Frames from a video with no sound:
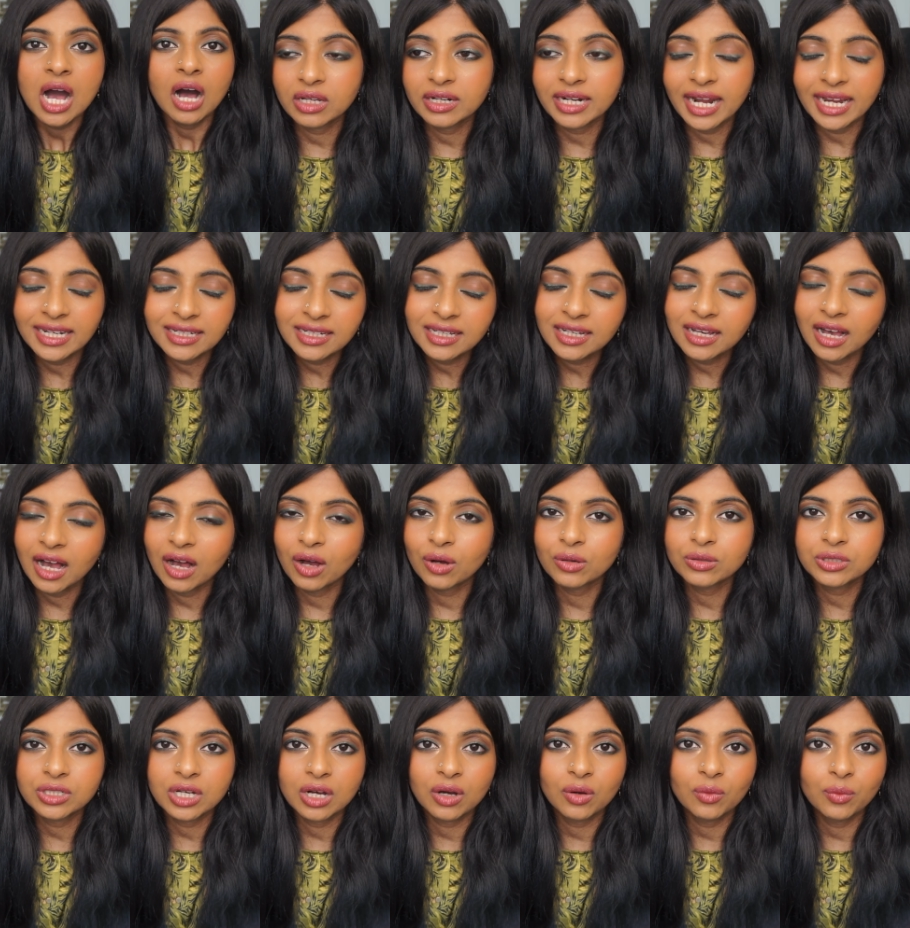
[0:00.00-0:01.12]
Writing
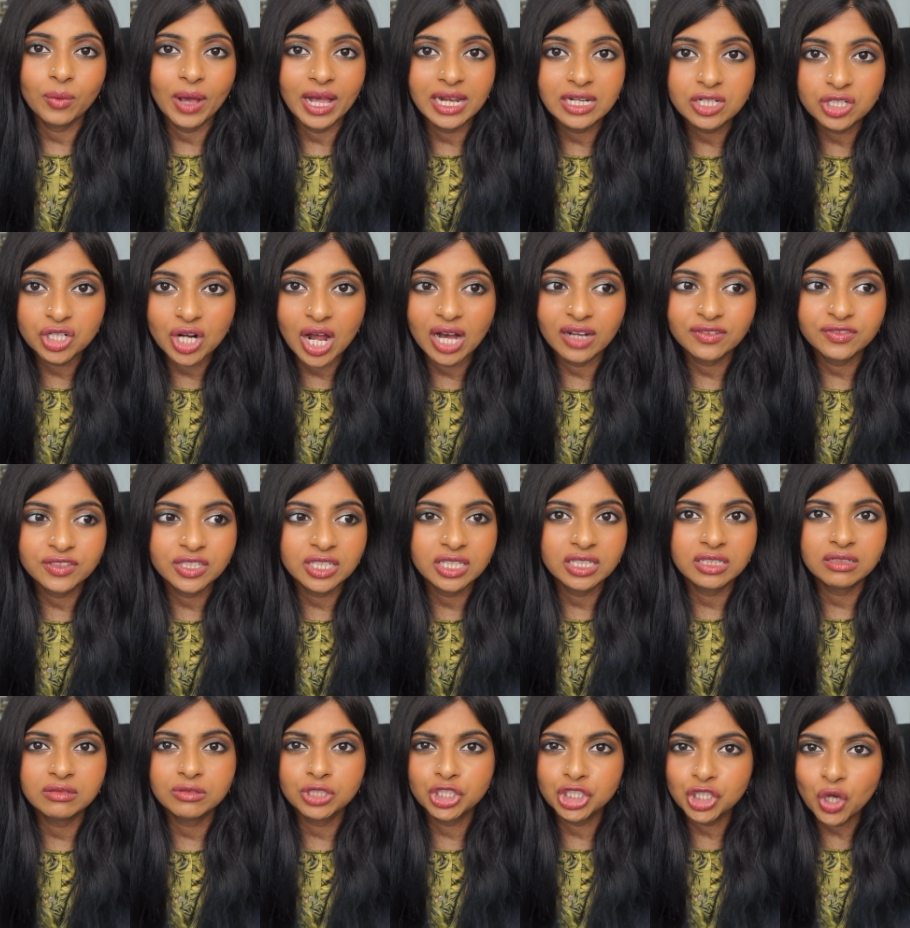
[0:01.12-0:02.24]
out a
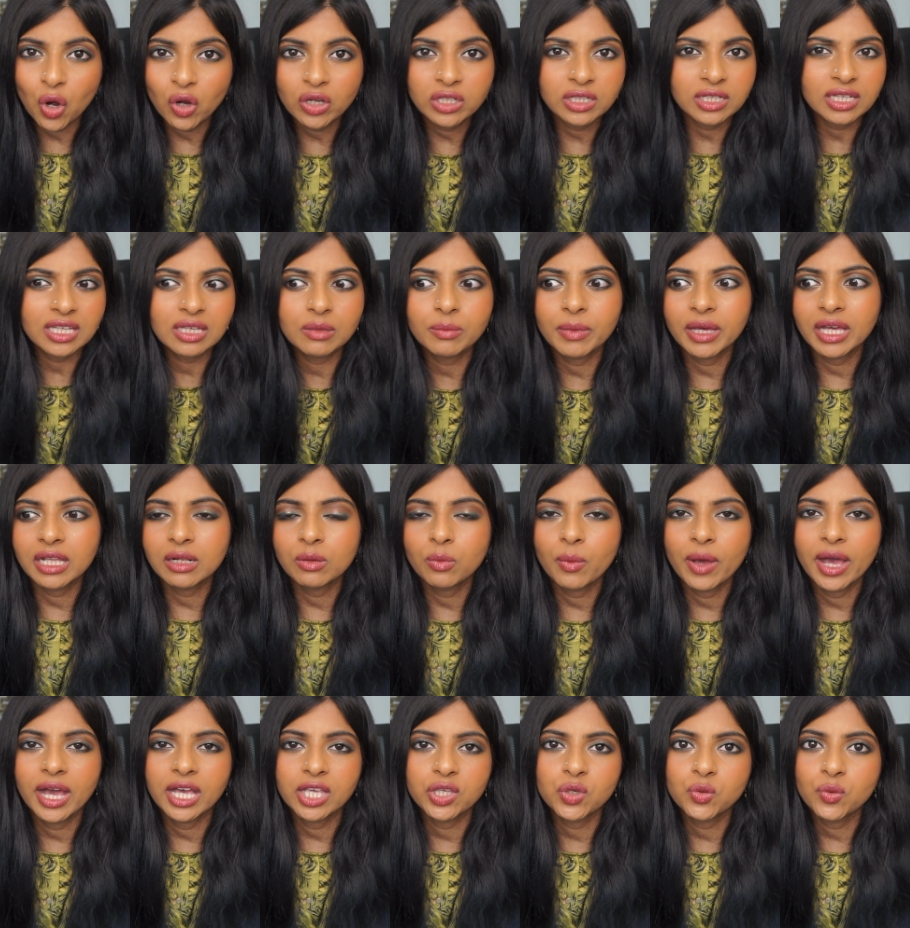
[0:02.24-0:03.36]
well-drafted short email
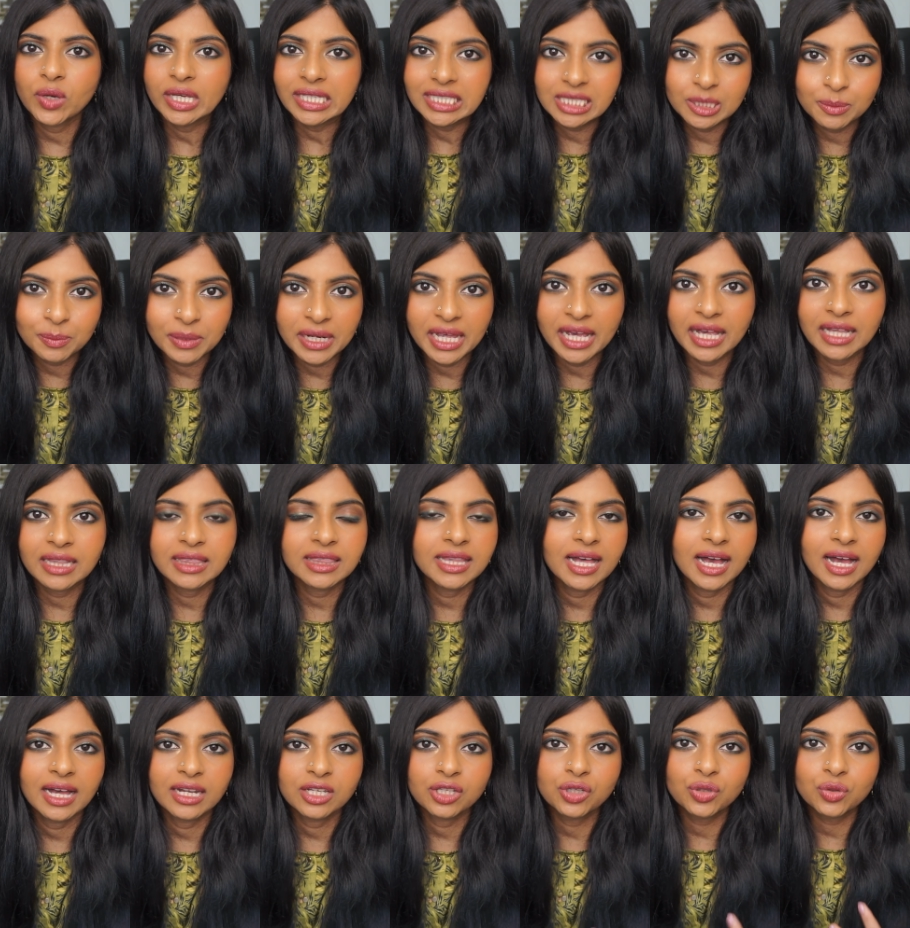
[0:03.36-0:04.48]
where you explain
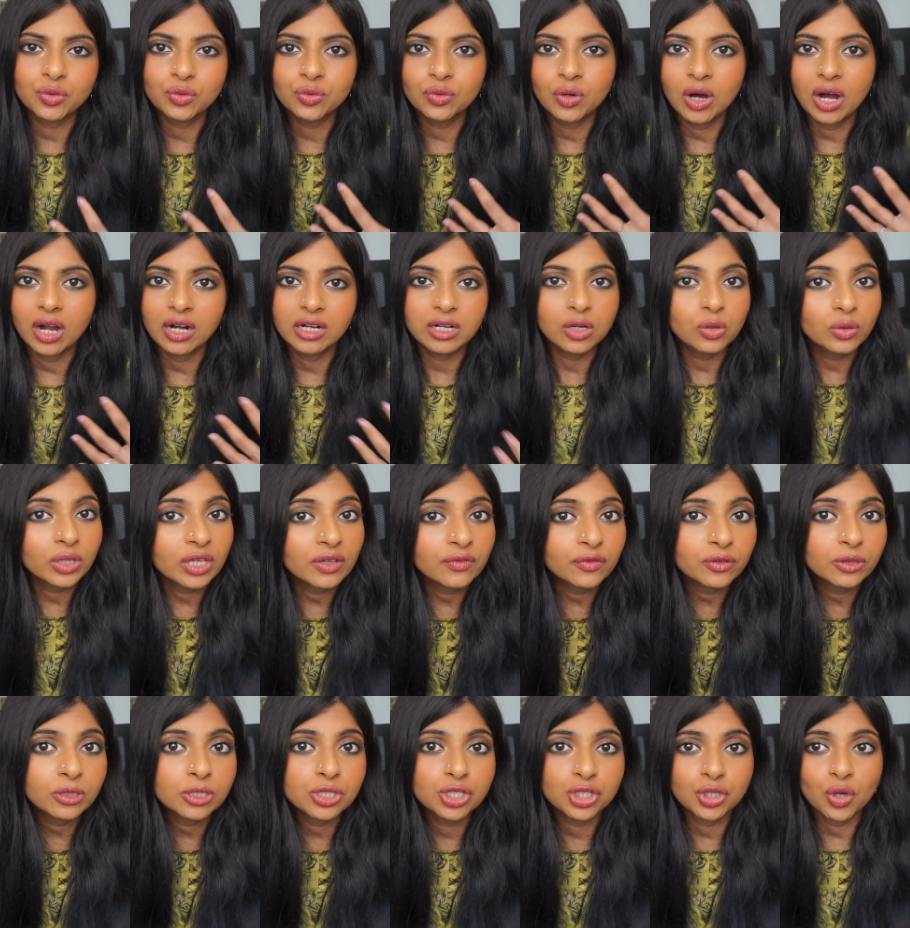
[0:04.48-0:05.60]
that you are looking
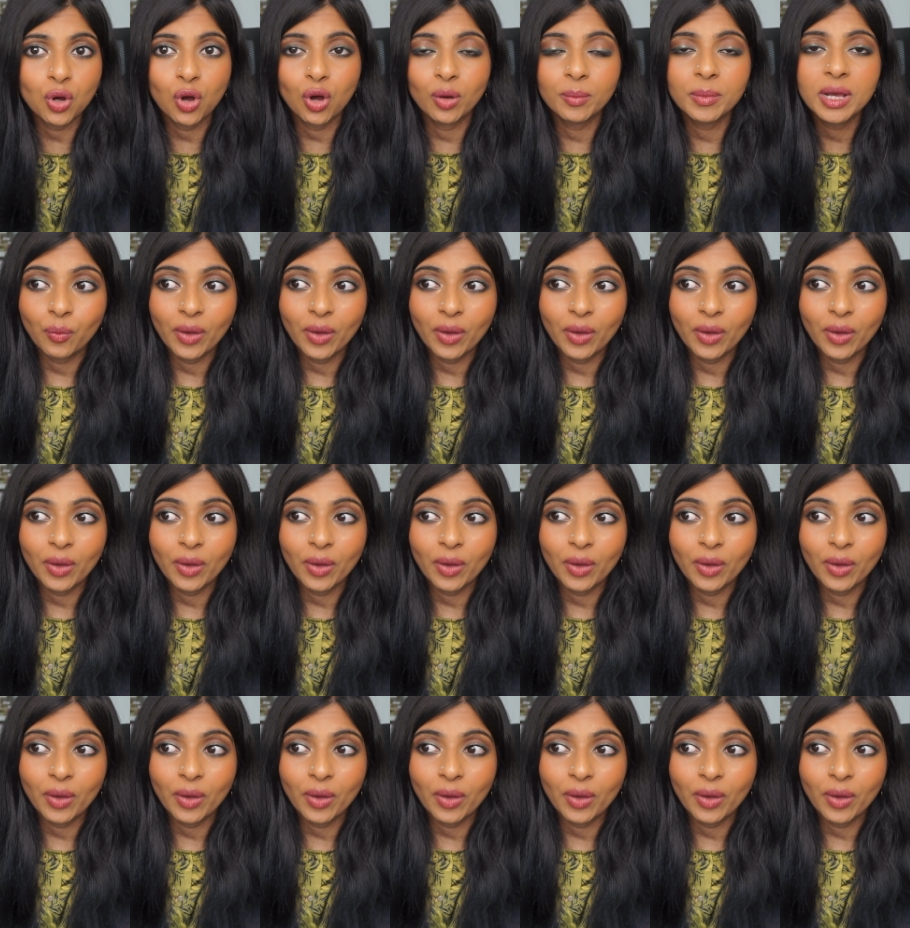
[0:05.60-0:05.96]
for a job,